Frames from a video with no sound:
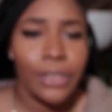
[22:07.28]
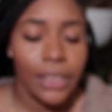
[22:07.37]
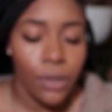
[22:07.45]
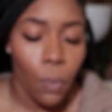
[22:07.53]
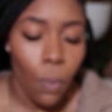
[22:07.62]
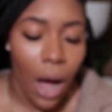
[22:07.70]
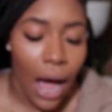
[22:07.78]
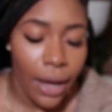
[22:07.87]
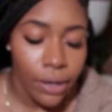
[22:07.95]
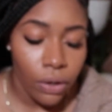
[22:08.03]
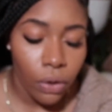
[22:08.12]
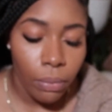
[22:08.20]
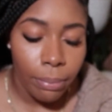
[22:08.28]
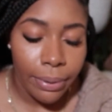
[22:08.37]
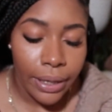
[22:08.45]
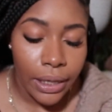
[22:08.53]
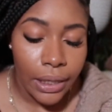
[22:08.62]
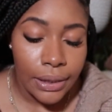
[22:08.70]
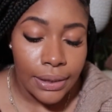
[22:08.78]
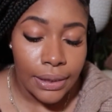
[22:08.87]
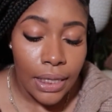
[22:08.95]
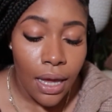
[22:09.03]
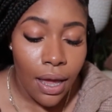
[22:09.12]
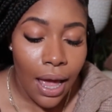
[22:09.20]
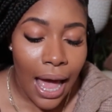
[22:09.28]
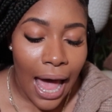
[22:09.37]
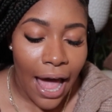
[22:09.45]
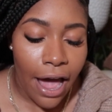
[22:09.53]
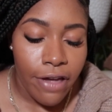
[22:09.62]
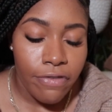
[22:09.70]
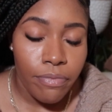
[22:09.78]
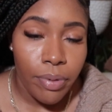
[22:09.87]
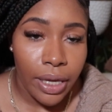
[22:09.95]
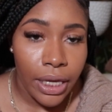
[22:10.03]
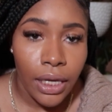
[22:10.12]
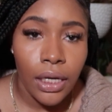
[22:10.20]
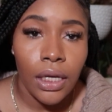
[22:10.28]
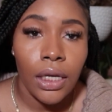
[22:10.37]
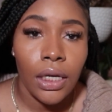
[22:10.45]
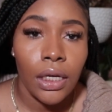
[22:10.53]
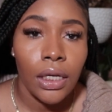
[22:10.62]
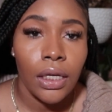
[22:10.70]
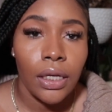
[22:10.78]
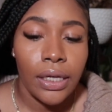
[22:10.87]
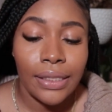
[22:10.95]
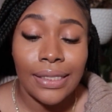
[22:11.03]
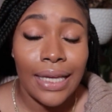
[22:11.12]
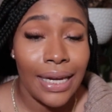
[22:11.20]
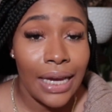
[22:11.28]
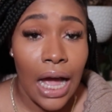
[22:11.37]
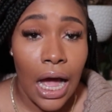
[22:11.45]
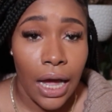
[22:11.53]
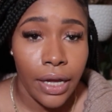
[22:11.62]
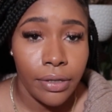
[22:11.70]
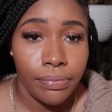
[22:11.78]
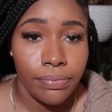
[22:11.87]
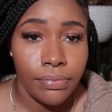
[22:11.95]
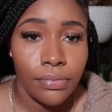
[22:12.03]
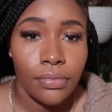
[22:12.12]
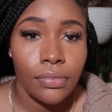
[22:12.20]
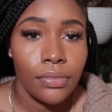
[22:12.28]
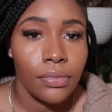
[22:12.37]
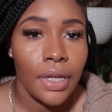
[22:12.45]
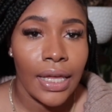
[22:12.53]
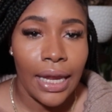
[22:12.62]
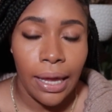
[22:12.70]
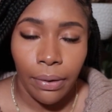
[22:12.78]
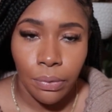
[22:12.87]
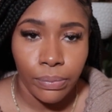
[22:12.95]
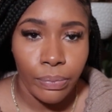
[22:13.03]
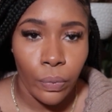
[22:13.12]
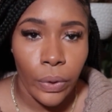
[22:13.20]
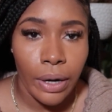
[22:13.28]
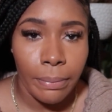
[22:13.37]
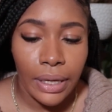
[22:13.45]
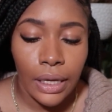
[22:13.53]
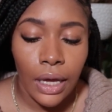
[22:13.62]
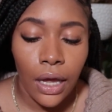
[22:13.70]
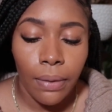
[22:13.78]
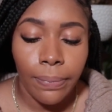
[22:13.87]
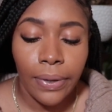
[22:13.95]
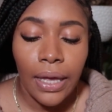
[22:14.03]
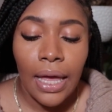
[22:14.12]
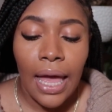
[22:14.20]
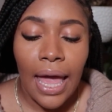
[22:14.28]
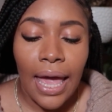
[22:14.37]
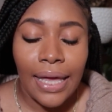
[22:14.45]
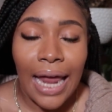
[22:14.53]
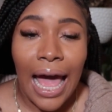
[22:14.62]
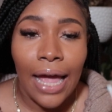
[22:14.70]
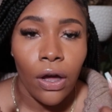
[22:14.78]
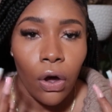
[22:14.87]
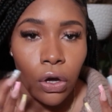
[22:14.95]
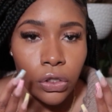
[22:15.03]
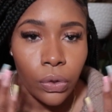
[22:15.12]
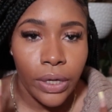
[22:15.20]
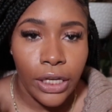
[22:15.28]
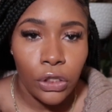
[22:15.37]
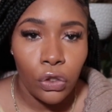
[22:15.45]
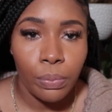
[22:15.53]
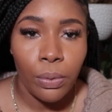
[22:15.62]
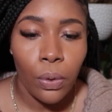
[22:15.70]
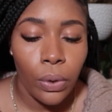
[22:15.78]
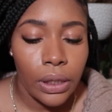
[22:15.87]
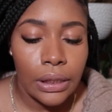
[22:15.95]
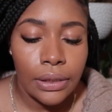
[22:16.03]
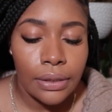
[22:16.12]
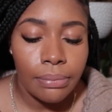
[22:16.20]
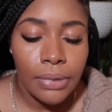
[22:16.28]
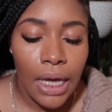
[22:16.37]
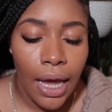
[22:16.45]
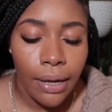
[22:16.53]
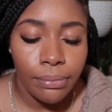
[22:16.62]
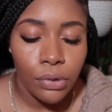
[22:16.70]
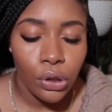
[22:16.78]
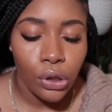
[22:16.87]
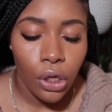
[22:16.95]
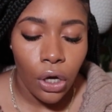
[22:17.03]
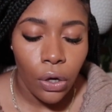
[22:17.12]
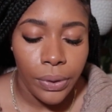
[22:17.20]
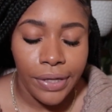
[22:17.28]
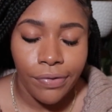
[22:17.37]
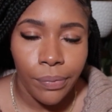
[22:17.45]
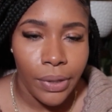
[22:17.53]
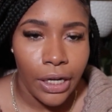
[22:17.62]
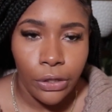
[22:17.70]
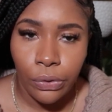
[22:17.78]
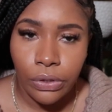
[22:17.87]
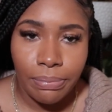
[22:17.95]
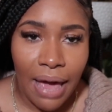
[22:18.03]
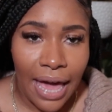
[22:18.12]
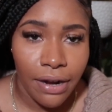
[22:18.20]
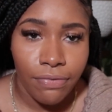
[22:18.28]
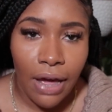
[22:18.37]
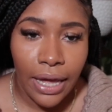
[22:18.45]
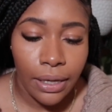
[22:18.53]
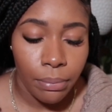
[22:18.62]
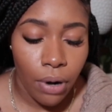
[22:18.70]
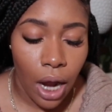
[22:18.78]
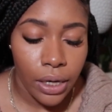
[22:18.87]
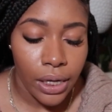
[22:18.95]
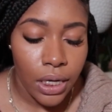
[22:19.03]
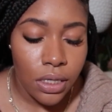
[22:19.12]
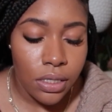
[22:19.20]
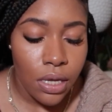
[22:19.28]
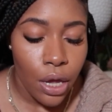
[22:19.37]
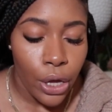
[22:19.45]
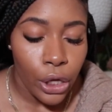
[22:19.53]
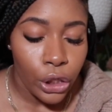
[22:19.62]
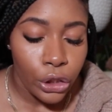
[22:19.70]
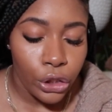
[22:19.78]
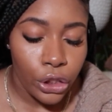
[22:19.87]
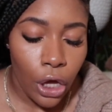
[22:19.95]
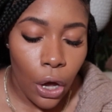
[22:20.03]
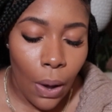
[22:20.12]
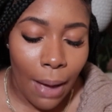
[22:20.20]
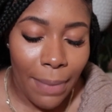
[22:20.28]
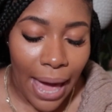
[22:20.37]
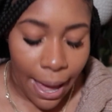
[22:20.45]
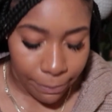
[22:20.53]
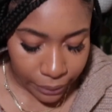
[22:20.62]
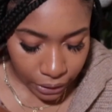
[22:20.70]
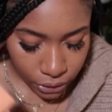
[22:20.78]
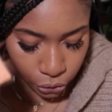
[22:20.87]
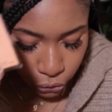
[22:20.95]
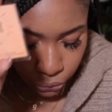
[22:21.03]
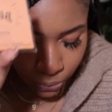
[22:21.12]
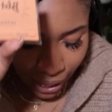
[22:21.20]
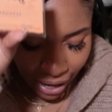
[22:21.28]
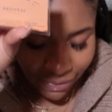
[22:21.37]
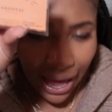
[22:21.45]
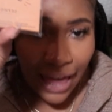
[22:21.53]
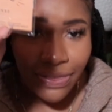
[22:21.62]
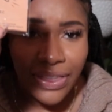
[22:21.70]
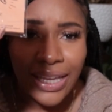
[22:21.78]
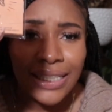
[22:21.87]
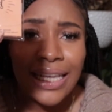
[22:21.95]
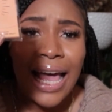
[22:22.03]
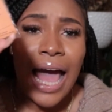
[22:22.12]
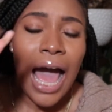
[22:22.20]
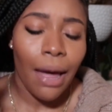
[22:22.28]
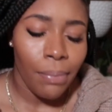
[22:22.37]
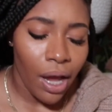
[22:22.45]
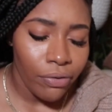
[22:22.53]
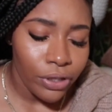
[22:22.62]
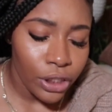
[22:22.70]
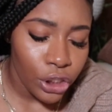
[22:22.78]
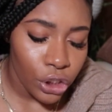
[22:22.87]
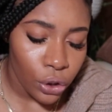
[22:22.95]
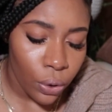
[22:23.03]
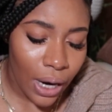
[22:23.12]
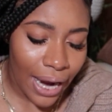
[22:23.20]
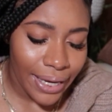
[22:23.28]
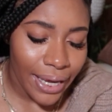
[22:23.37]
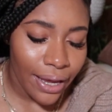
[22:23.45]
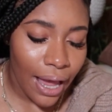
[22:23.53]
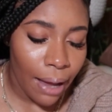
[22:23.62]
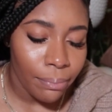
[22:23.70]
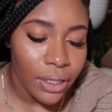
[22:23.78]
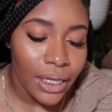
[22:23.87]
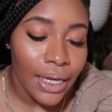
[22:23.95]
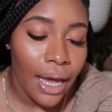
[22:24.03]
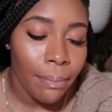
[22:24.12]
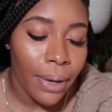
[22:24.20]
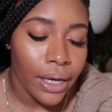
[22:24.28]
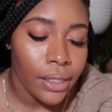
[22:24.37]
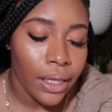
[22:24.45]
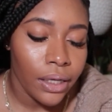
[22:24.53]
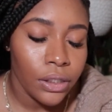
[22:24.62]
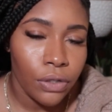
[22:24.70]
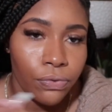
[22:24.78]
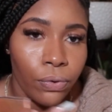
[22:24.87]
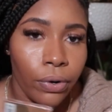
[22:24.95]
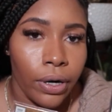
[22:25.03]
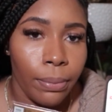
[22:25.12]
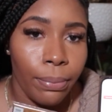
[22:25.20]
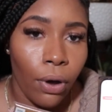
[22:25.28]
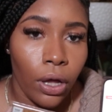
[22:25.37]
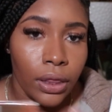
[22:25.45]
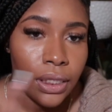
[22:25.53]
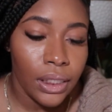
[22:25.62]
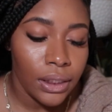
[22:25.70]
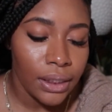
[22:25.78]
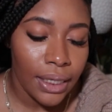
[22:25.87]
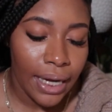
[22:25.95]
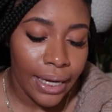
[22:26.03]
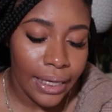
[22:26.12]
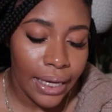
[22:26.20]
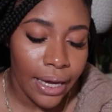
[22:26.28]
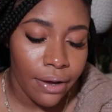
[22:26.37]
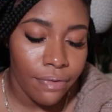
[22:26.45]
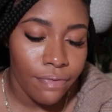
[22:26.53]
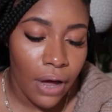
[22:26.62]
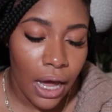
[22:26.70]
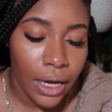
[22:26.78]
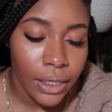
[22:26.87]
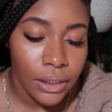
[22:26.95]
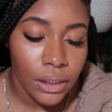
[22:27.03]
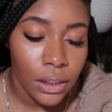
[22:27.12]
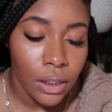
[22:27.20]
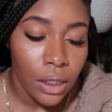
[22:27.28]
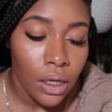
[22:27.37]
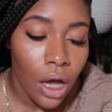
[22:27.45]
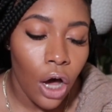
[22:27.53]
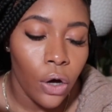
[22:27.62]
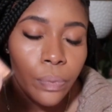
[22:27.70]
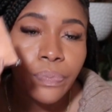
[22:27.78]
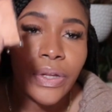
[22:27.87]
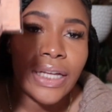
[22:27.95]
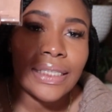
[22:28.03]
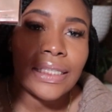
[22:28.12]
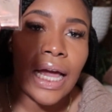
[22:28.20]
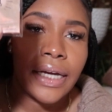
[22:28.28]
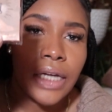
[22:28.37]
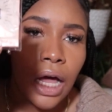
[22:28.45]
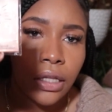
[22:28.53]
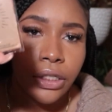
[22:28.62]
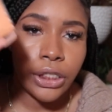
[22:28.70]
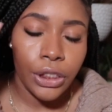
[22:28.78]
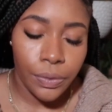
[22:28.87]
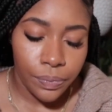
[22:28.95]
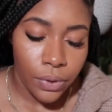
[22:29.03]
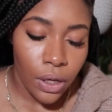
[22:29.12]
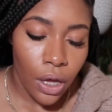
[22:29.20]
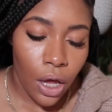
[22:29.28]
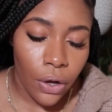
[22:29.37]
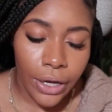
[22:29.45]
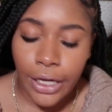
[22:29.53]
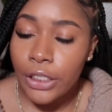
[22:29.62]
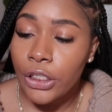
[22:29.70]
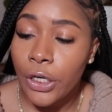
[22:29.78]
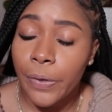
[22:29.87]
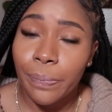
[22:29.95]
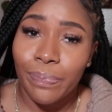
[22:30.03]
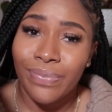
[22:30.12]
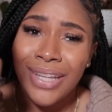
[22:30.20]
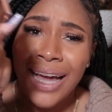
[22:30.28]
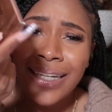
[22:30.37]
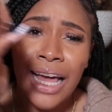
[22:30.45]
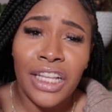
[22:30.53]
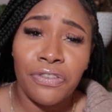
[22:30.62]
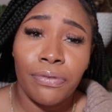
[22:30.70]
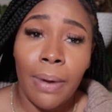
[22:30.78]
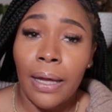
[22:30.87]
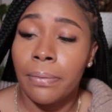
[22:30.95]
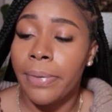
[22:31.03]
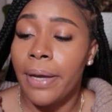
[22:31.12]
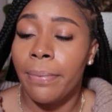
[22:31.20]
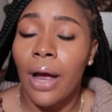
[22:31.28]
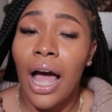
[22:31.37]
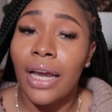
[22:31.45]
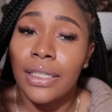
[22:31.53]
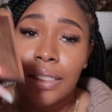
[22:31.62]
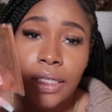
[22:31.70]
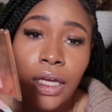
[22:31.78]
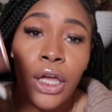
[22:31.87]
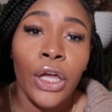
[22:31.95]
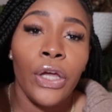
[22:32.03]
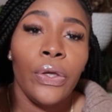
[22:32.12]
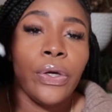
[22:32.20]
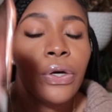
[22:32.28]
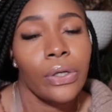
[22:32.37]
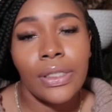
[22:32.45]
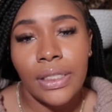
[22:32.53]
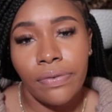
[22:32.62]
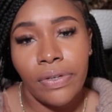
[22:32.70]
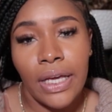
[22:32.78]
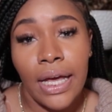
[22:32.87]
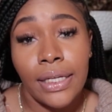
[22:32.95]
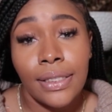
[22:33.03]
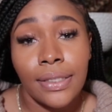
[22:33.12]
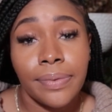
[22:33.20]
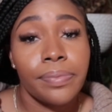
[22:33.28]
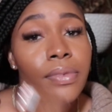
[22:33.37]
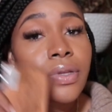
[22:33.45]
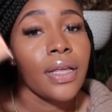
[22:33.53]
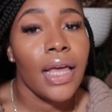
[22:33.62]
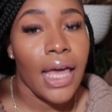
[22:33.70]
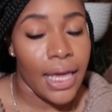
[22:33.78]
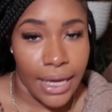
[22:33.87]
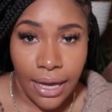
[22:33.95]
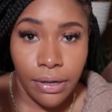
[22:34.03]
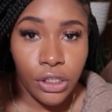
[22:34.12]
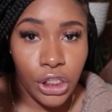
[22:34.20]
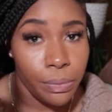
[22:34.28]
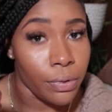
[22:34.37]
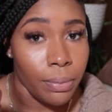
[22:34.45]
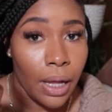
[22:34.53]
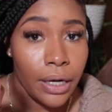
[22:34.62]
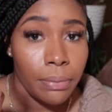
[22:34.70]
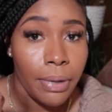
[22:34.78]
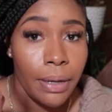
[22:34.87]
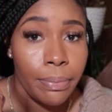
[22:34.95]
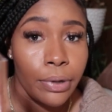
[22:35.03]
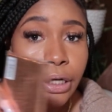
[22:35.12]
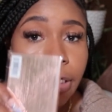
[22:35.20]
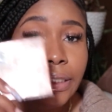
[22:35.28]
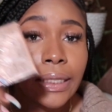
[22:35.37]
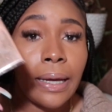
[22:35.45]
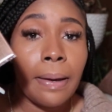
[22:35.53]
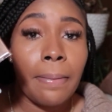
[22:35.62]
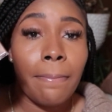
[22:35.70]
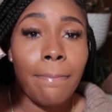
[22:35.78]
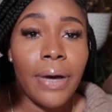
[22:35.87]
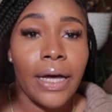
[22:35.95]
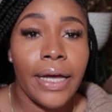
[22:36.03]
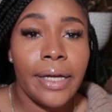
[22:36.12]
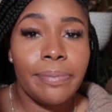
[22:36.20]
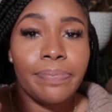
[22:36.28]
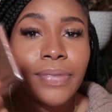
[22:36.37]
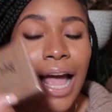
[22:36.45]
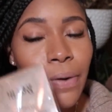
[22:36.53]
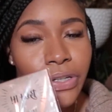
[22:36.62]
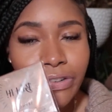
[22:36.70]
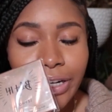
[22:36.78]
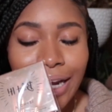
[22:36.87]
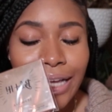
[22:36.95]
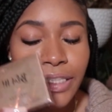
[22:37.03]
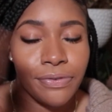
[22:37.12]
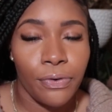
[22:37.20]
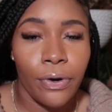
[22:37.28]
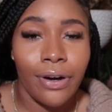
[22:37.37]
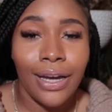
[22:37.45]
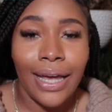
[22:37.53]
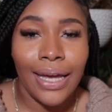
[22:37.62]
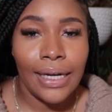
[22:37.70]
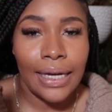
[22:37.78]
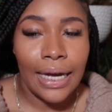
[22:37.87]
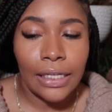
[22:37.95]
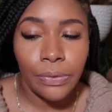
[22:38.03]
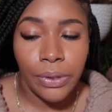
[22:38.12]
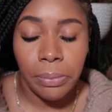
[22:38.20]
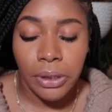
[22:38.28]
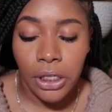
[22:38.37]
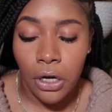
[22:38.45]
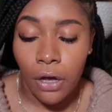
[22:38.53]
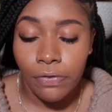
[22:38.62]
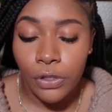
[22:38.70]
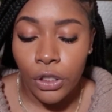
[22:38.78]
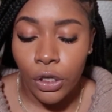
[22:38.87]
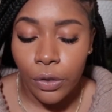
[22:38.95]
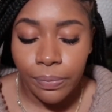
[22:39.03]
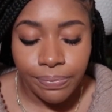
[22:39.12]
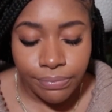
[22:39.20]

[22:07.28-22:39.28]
in a while, but it's getting hot and I wear makeup, and I also get super oily sometimes, so even when I use mattifying products. So I'm happy to have had this. I'm not really sure. I'm looking at my like Sephora bought this and I can't find, oh, it's $9. Okay, so $9 for blotting paper. Honestly, you could go to CVS and get cheaper blotting papers, but I was already at Sephora and I got 20% off, so